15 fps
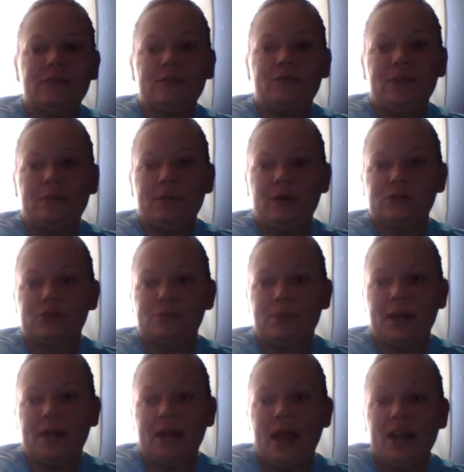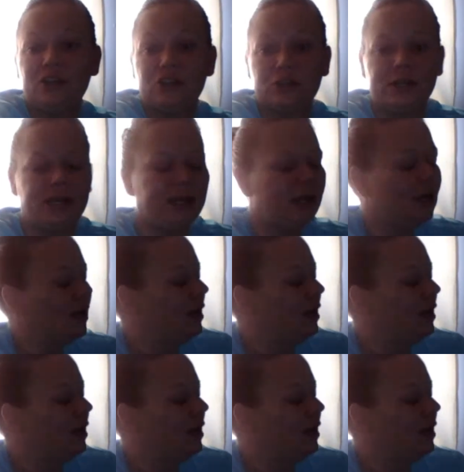female spay. Actually,